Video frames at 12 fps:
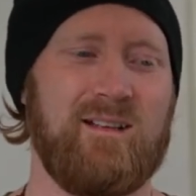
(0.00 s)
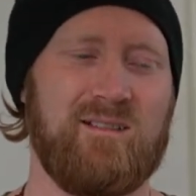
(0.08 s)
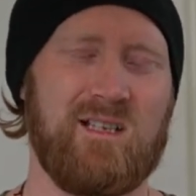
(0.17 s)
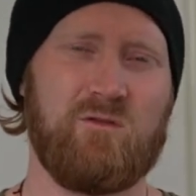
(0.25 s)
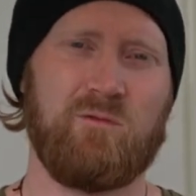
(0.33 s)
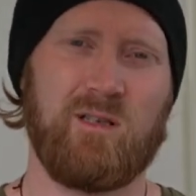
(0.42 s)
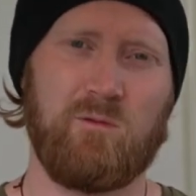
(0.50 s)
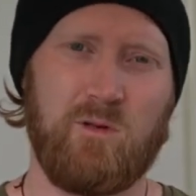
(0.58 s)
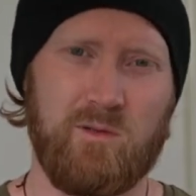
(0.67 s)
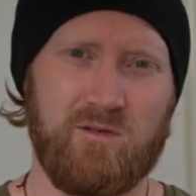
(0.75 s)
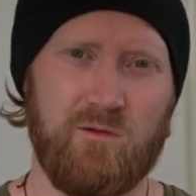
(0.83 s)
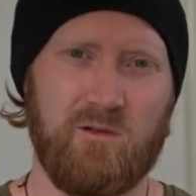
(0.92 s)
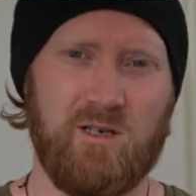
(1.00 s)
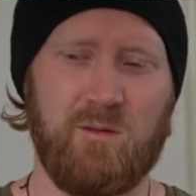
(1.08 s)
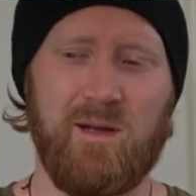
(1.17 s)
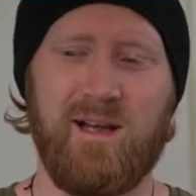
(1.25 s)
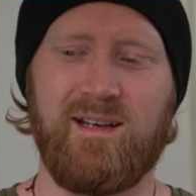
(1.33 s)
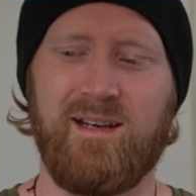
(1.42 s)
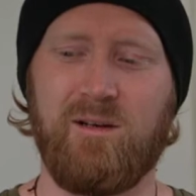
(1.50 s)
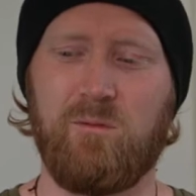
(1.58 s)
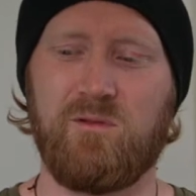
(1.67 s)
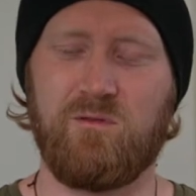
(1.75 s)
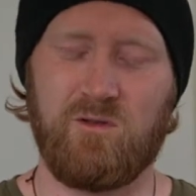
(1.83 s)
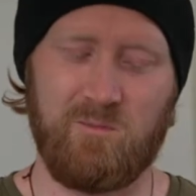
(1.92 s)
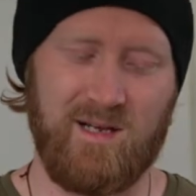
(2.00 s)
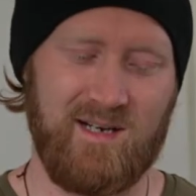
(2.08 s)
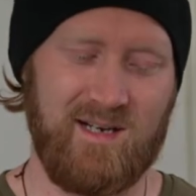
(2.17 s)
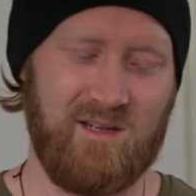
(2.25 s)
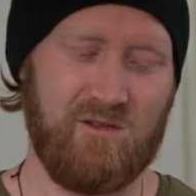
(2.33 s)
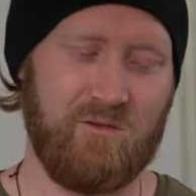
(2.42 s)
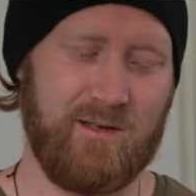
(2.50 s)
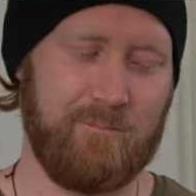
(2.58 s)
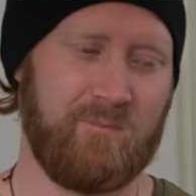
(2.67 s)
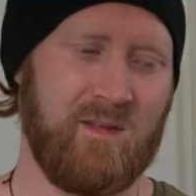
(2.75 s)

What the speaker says: That's really what we're talking about here when we're talking about heathenry.